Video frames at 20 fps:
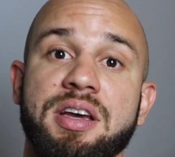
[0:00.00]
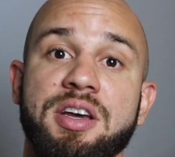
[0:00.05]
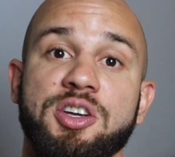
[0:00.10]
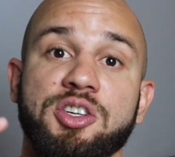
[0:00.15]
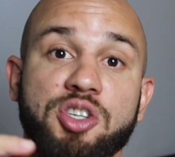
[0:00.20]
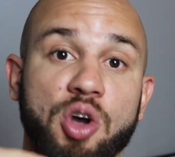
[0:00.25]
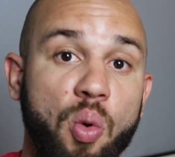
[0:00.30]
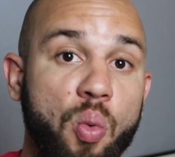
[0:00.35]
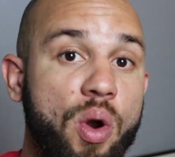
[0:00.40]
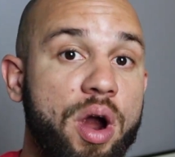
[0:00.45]

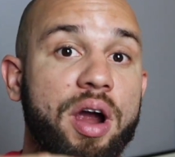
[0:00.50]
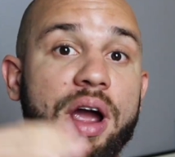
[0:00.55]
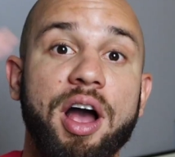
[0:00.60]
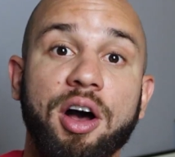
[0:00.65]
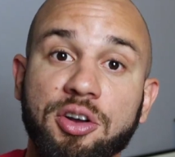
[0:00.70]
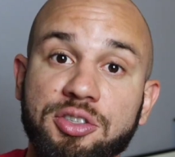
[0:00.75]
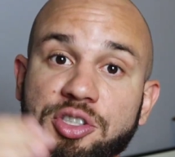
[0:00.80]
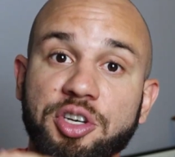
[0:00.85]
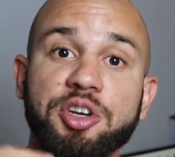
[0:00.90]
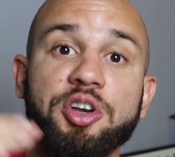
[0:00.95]
So where
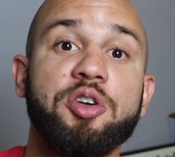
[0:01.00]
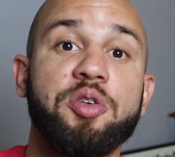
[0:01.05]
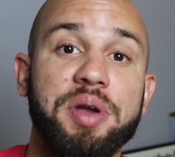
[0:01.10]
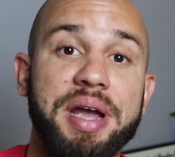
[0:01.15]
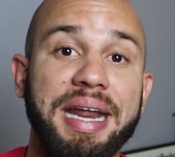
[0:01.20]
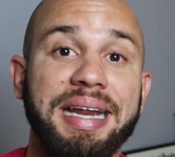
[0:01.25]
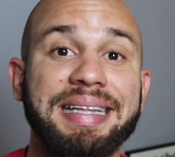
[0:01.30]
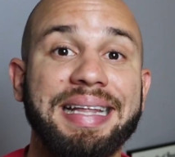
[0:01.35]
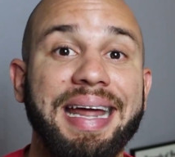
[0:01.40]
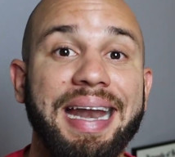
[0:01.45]
else are you
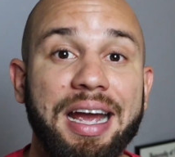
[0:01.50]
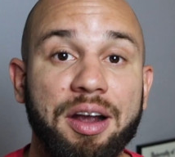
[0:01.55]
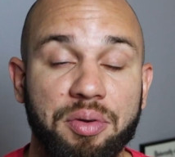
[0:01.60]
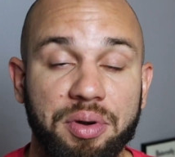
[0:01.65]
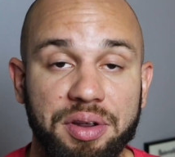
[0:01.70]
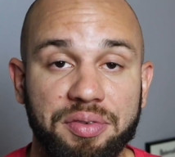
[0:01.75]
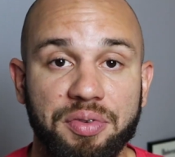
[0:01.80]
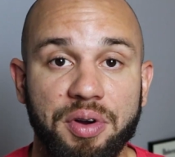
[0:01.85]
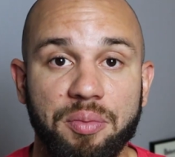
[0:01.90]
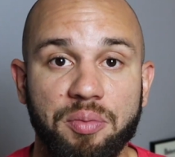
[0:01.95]
creating that
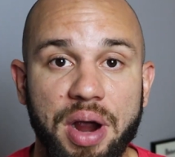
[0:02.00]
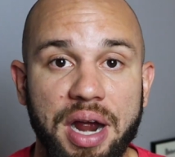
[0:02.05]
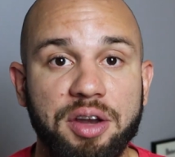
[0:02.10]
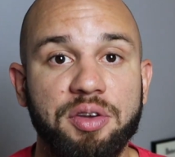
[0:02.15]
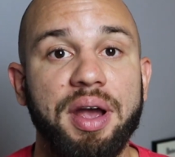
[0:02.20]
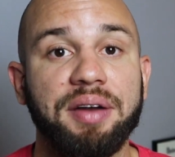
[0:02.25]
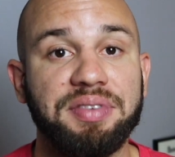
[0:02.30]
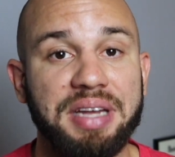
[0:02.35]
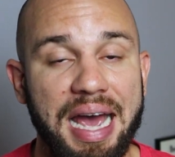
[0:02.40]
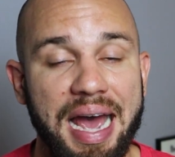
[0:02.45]
equity from, right?
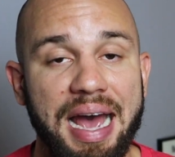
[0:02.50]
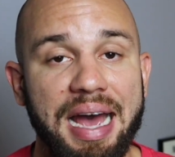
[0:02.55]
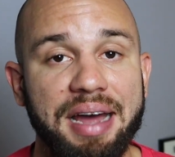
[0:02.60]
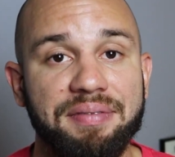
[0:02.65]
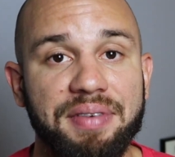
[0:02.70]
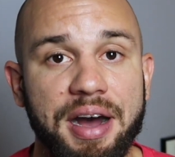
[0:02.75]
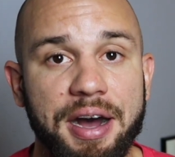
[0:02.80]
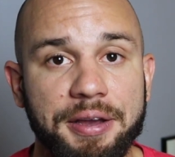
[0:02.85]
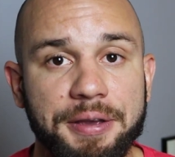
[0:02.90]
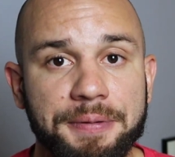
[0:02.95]
You have to add
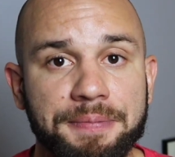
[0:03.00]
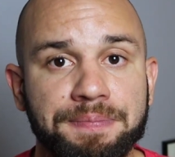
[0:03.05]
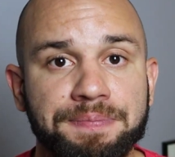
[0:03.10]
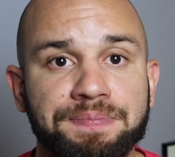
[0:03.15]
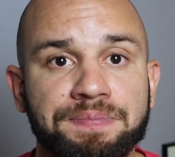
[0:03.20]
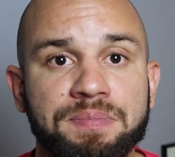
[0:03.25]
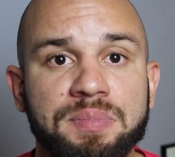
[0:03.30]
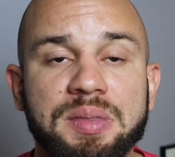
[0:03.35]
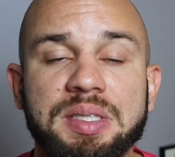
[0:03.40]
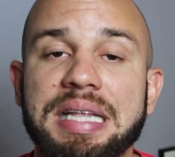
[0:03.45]
value.
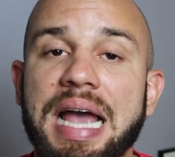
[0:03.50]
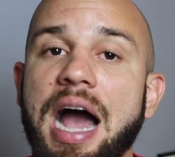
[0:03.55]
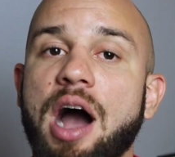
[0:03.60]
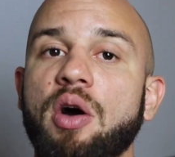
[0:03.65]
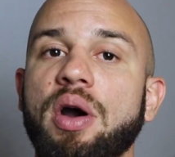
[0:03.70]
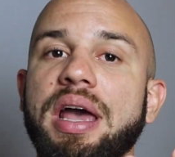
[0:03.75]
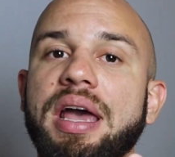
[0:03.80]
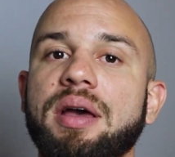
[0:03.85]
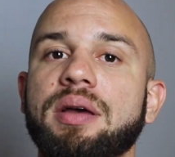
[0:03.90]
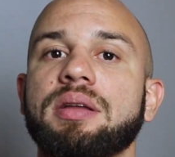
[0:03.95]

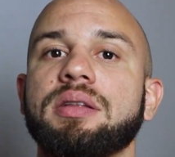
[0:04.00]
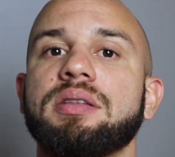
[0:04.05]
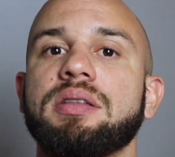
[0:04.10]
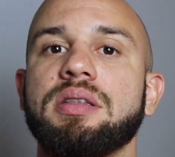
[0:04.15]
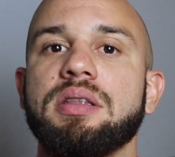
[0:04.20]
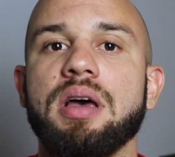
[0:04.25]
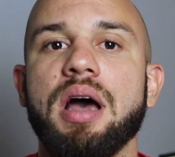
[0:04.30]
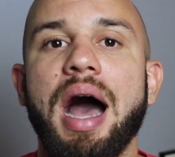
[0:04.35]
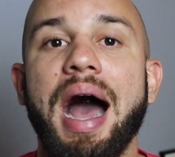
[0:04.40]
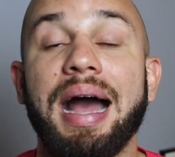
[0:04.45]
Now,
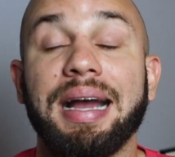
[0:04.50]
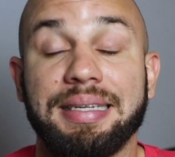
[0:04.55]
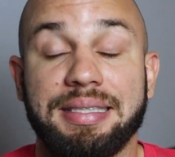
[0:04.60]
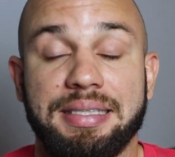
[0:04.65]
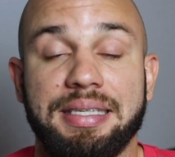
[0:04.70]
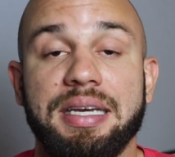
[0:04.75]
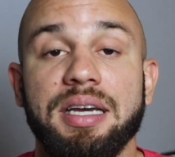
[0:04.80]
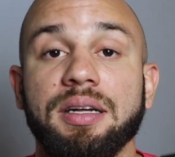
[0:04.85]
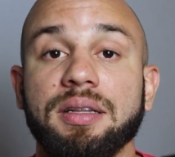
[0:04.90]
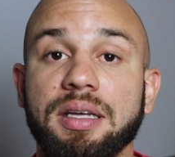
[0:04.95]

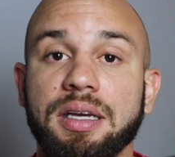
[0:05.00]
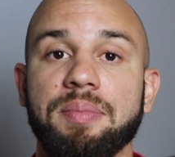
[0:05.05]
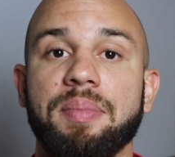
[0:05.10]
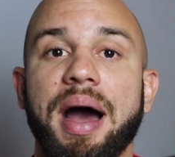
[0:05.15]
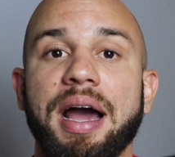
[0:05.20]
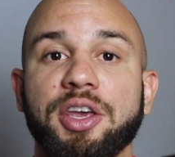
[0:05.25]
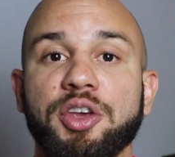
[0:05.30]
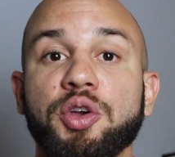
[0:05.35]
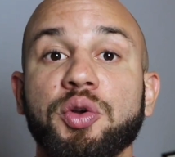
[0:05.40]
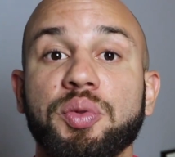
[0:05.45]
ideally,
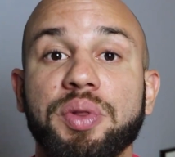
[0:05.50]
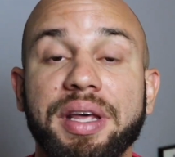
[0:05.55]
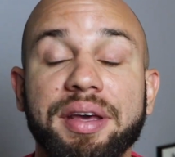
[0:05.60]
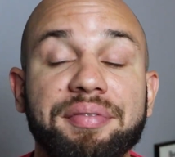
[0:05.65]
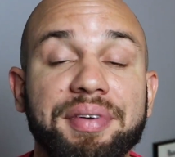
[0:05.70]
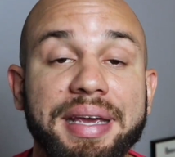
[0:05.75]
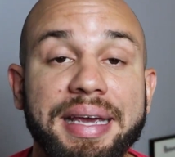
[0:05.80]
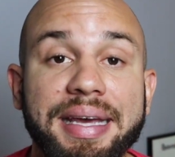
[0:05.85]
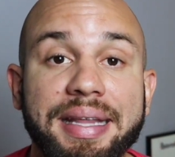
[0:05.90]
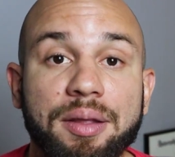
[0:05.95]
by you
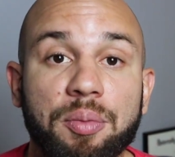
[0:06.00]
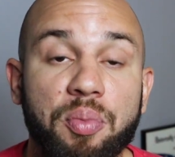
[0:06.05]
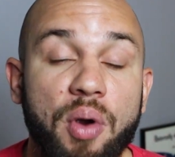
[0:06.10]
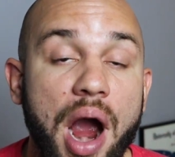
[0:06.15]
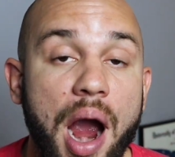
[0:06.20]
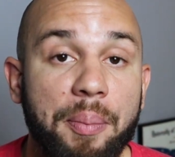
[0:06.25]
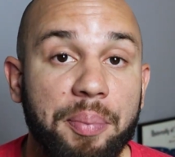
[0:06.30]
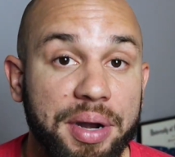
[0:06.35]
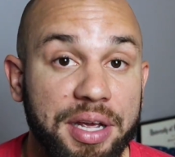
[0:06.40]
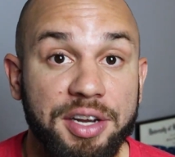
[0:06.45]
living in the
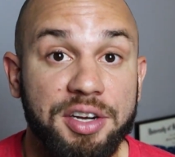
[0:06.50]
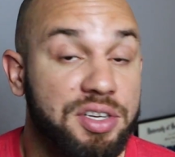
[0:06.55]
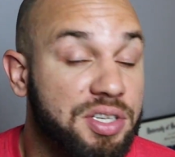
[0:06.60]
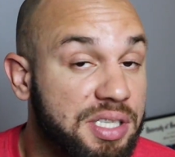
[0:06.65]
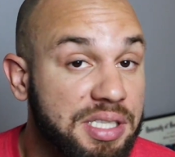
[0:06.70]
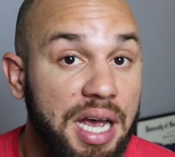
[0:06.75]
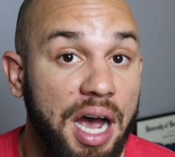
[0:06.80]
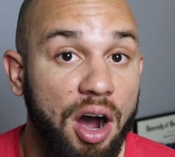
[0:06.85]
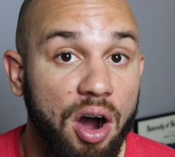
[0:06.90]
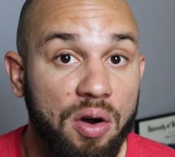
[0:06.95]
property
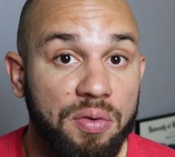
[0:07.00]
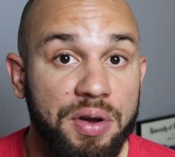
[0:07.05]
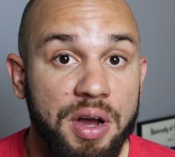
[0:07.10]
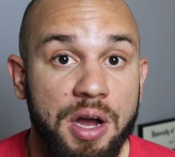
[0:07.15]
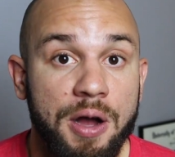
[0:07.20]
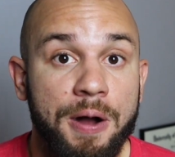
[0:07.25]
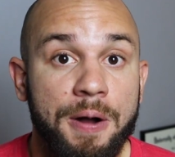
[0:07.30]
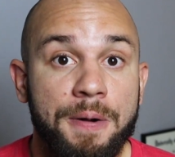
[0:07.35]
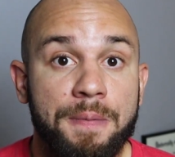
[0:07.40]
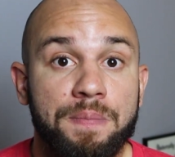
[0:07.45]
yourself,
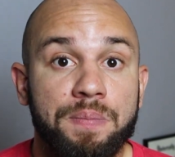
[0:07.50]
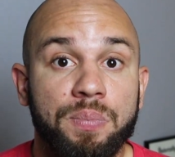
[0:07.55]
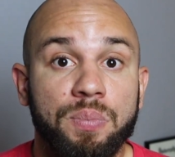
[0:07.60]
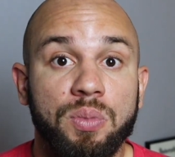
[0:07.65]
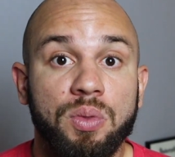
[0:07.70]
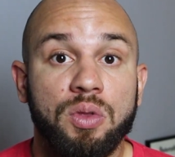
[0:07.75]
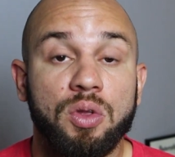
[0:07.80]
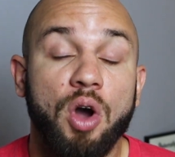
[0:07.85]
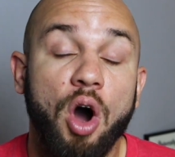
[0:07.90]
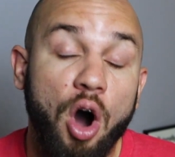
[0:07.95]

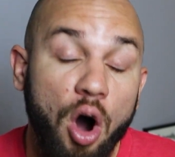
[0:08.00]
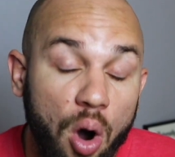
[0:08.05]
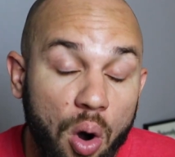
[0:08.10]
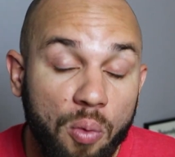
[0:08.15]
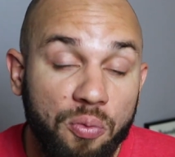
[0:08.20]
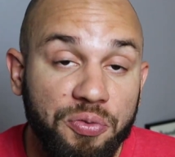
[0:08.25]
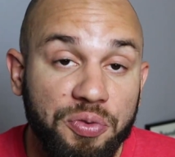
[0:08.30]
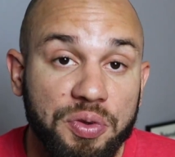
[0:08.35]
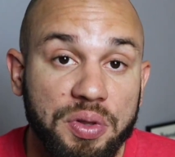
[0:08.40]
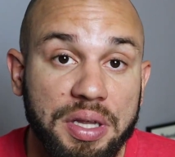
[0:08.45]

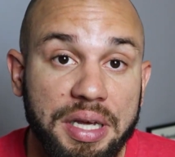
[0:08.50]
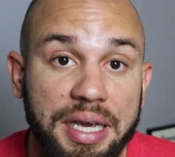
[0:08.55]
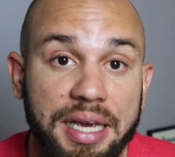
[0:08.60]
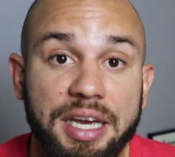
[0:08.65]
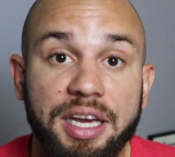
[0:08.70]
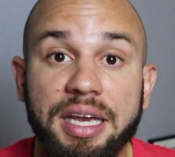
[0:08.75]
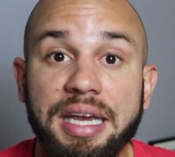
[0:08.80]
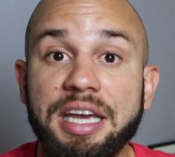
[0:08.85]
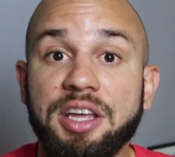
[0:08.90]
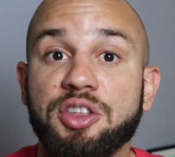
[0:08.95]

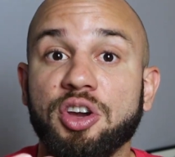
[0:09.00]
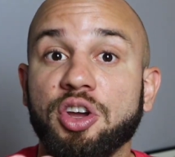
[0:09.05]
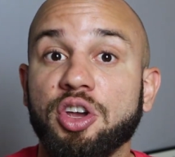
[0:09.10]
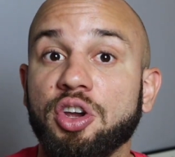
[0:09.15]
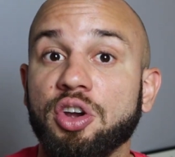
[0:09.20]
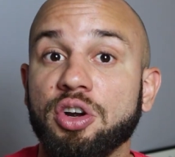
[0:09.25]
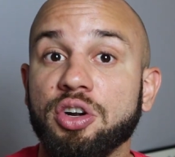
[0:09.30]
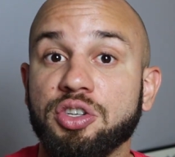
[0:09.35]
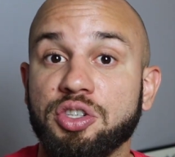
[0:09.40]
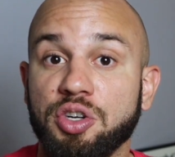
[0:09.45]
hopefully either
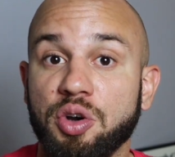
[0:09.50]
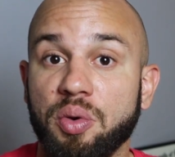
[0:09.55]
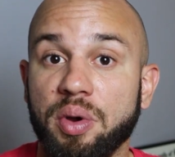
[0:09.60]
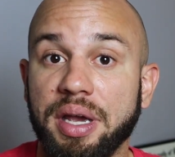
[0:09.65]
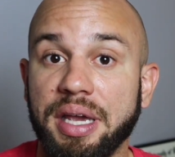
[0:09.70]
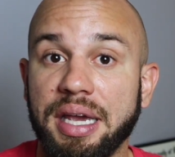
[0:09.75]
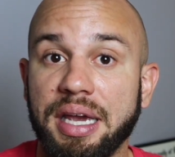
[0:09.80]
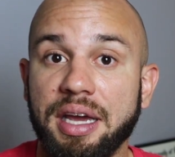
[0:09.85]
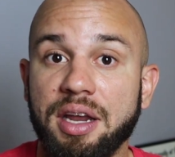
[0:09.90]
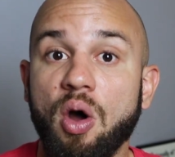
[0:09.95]
you're
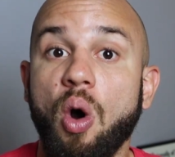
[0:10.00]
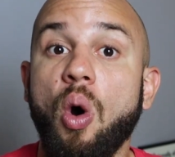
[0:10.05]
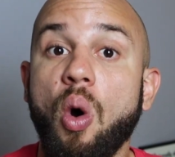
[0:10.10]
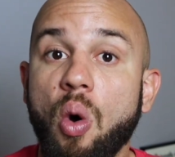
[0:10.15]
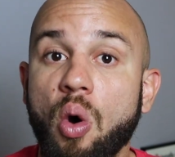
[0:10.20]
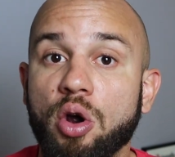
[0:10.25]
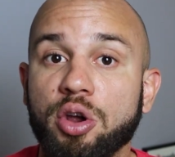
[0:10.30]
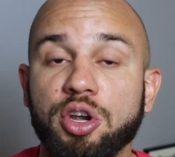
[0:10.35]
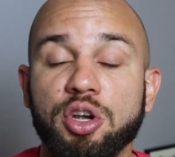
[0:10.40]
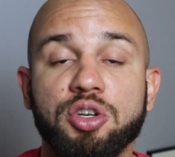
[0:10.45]
doing it
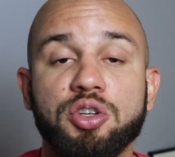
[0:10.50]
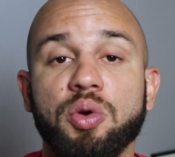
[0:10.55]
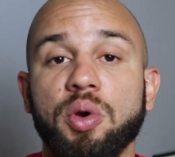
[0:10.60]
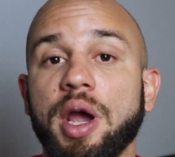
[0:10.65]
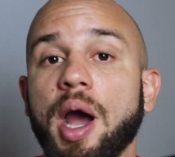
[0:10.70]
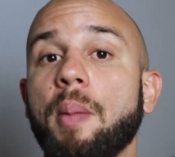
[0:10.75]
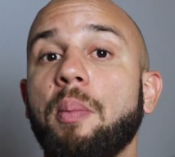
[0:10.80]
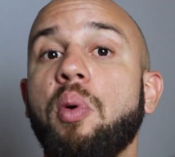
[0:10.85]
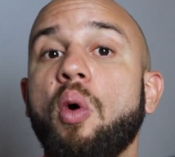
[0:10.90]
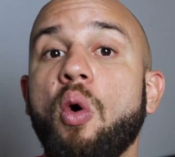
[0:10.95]
or you're
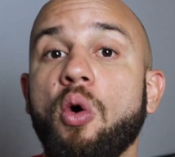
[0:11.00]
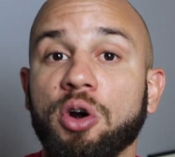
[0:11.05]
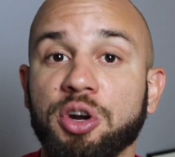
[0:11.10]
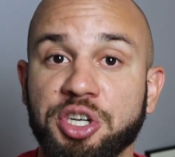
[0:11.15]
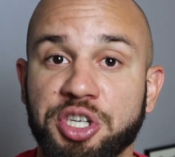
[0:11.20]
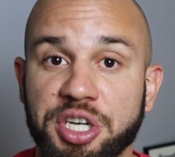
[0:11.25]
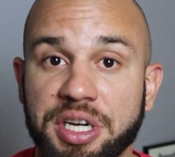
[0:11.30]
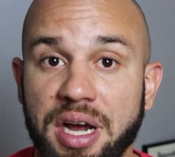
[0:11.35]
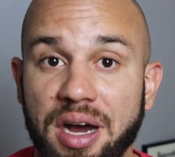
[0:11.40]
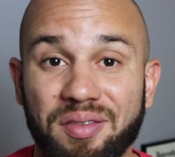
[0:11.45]
doing a
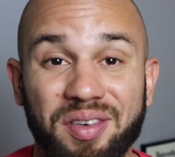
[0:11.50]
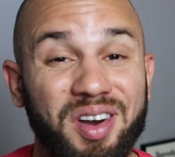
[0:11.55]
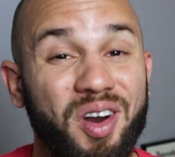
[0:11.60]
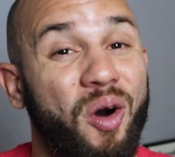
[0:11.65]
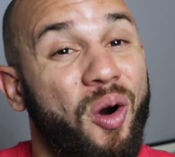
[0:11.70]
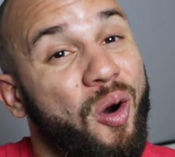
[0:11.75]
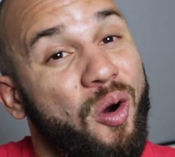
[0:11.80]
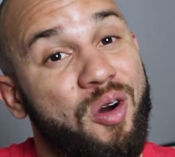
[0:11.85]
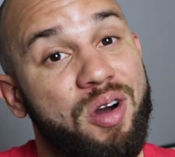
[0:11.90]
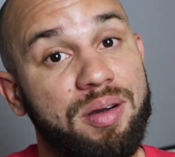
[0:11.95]
portion of it
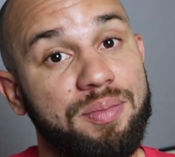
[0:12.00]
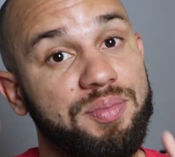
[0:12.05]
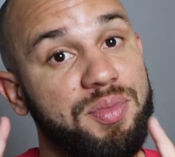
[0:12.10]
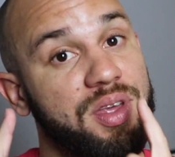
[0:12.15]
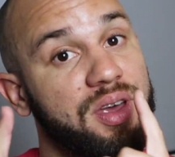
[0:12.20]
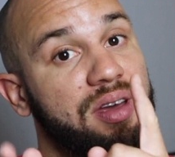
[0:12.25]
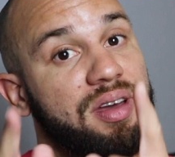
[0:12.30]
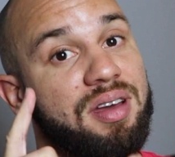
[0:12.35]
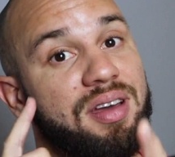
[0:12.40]
or